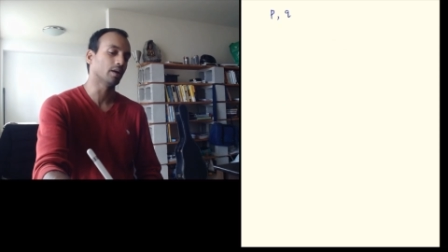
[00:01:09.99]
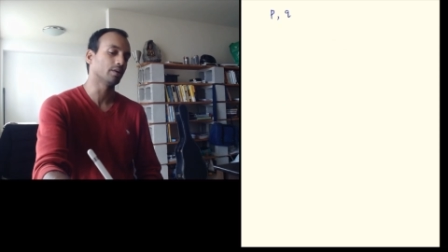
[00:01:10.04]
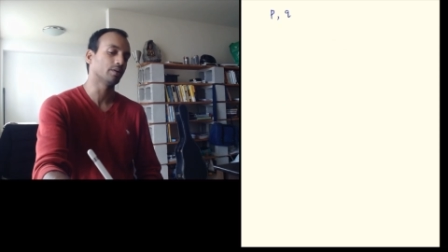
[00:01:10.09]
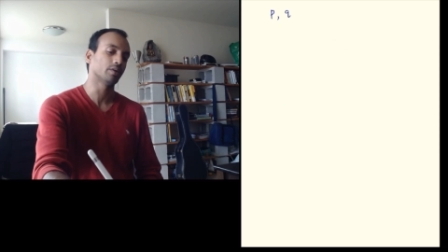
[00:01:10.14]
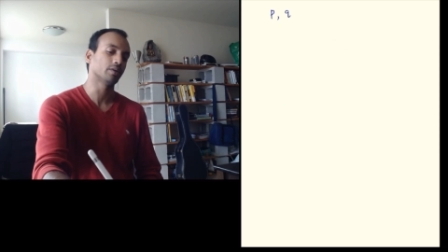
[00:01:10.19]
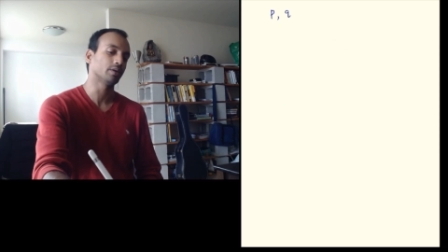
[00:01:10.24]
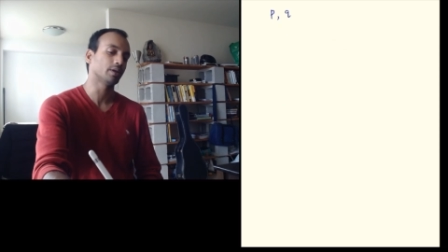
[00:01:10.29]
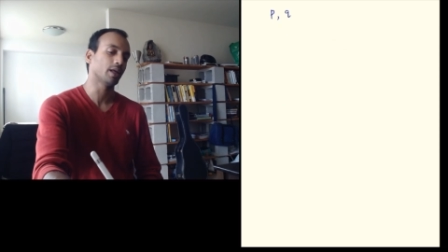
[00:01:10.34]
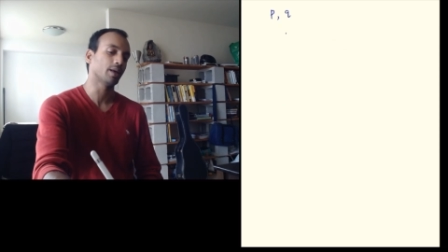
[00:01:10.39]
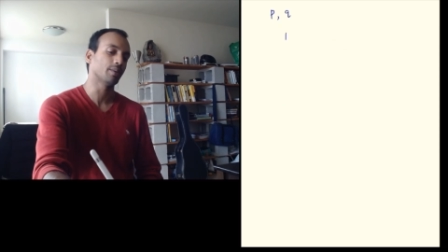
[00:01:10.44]

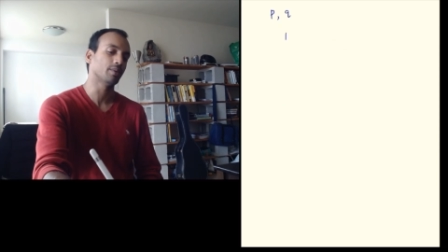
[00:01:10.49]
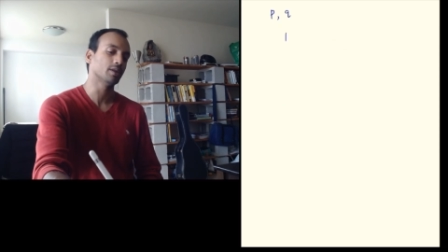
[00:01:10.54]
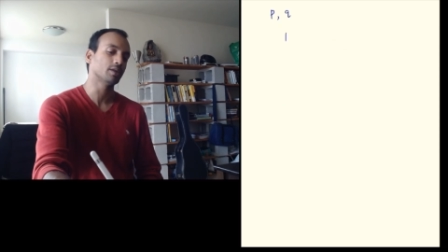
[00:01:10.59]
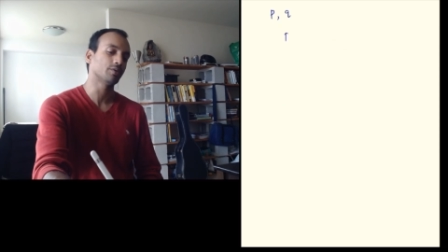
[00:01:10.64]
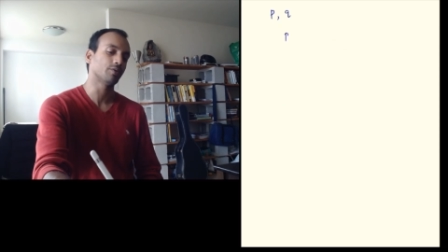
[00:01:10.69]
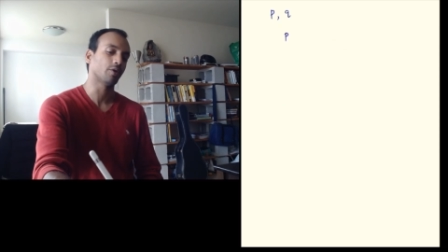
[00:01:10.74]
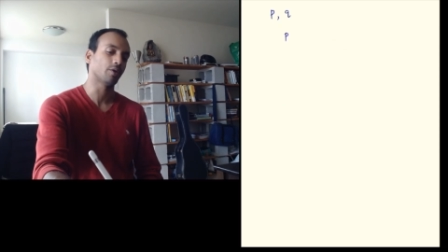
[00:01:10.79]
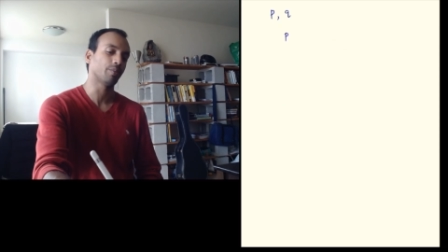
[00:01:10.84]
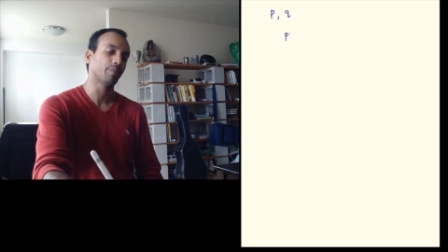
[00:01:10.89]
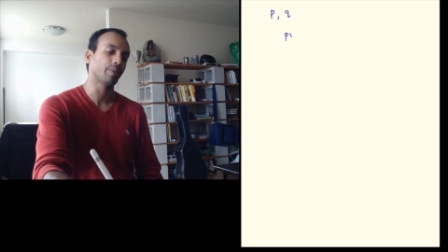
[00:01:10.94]
truth tables
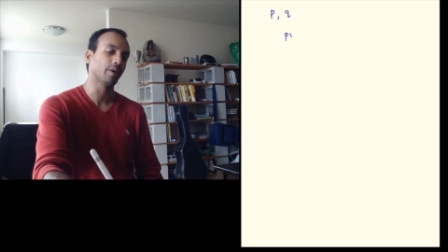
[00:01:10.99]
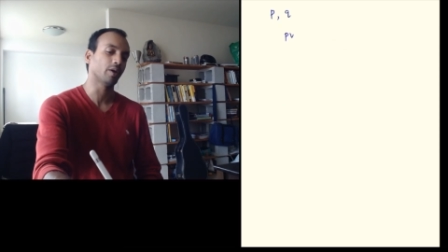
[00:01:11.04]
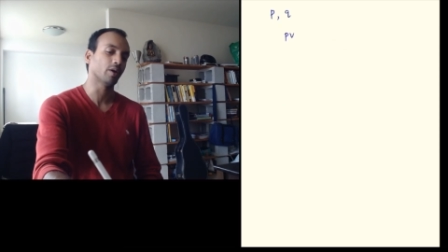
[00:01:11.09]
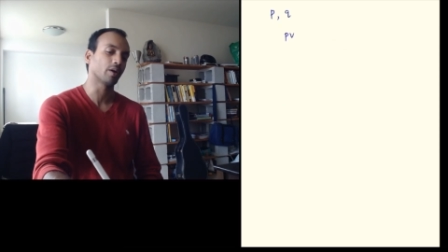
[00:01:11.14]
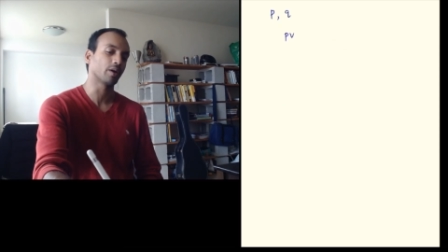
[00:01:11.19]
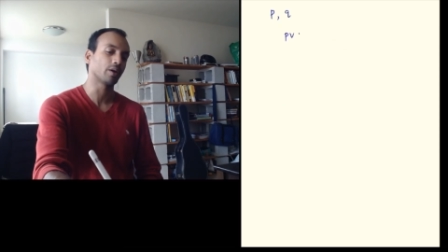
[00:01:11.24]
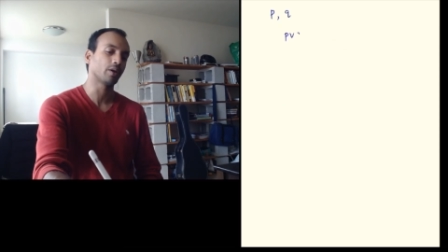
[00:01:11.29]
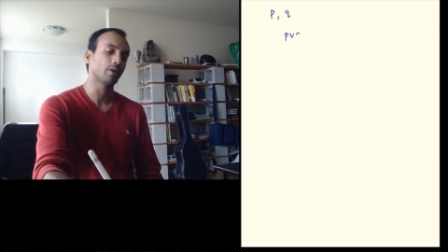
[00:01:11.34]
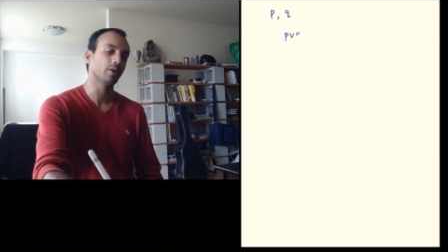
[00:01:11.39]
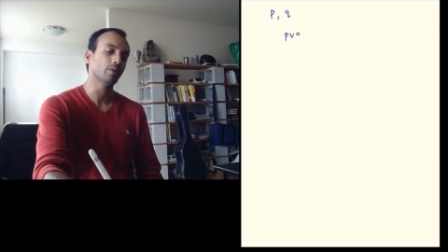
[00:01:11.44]
for p or
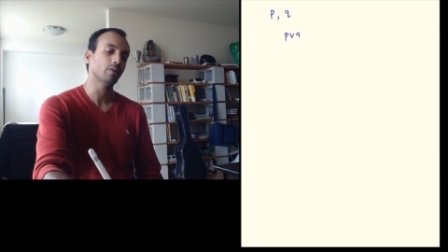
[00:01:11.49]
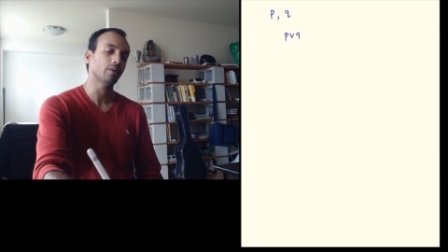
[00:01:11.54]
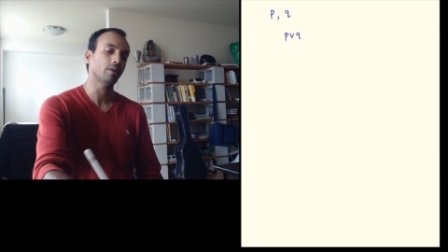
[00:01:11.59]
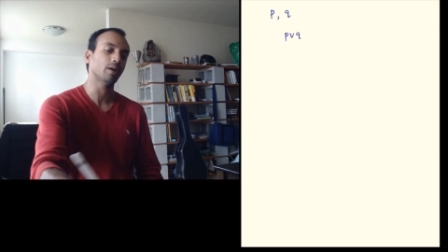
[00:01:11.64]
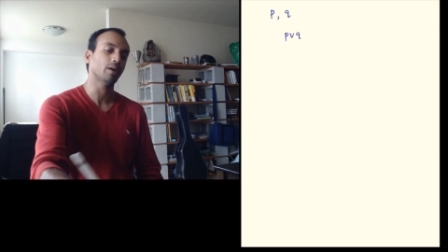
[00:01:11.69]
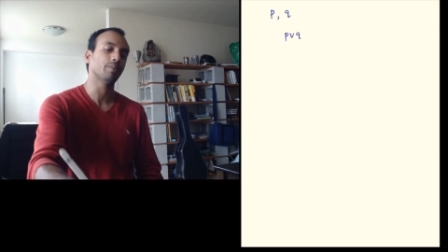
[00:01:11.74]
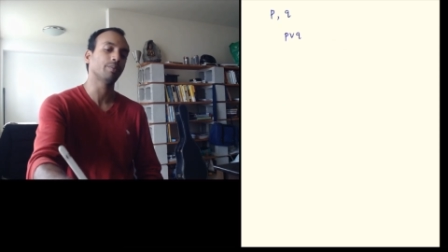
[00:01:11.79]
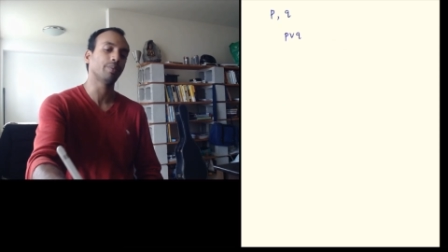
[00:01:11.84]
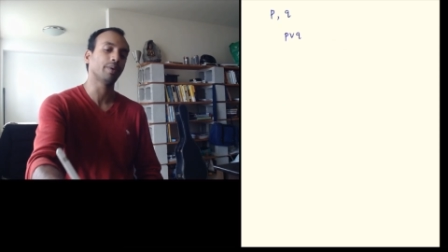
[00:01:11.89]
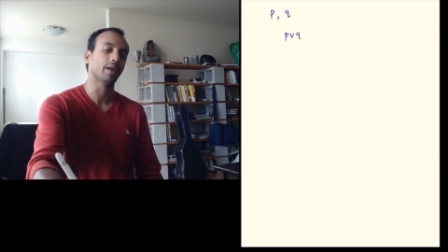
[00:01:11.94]
q
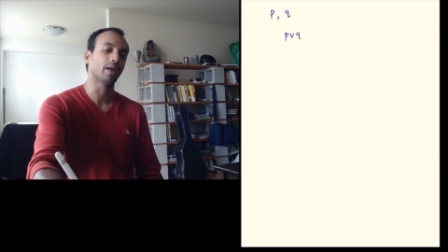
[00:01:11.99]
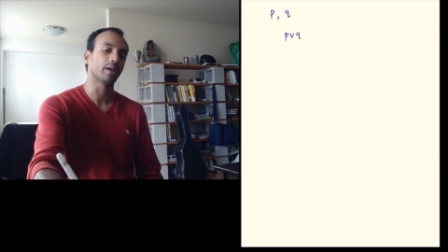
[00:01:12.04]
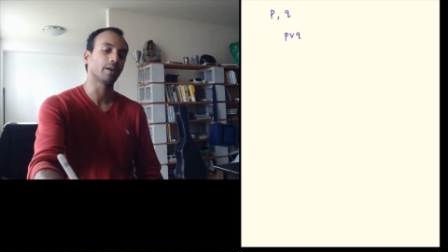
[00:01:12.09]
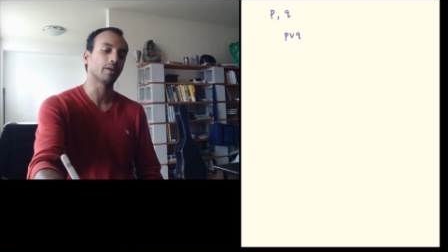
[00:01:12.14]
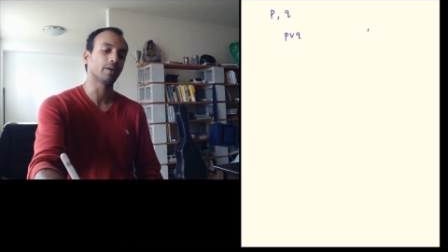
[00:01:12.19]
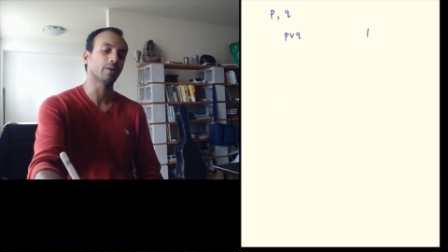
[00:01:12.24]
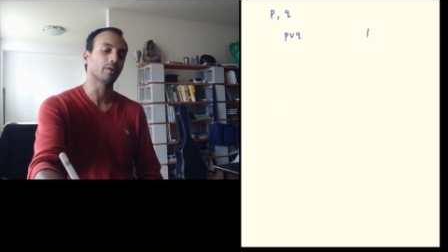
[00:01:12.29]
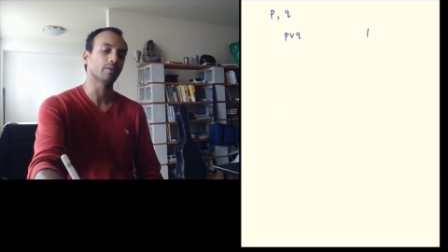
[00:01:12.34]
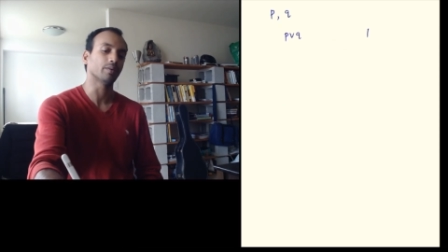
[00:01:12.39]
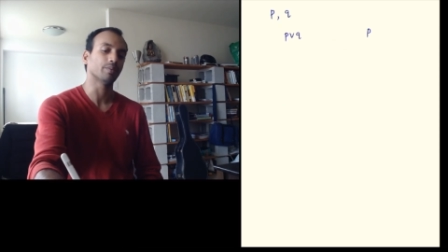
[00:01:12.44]
and p and
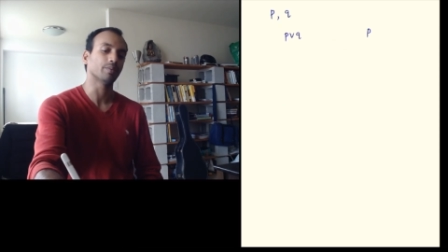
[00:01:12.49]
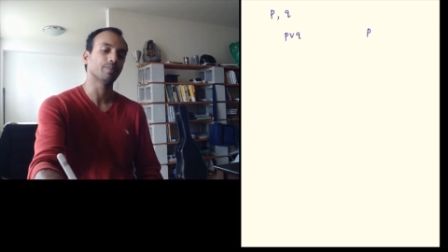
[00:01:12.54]
q